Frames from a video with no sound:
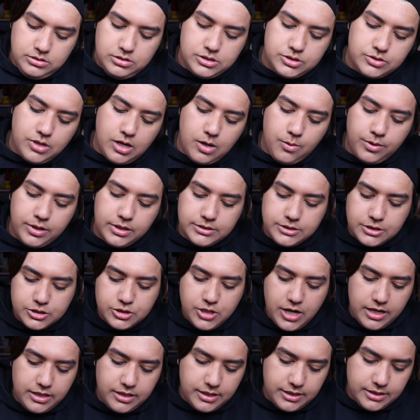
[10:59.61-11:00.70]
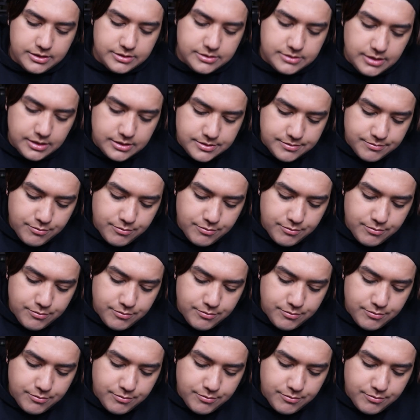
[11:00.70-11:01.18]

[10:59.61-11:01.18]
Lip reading: So I wanted to try this. It's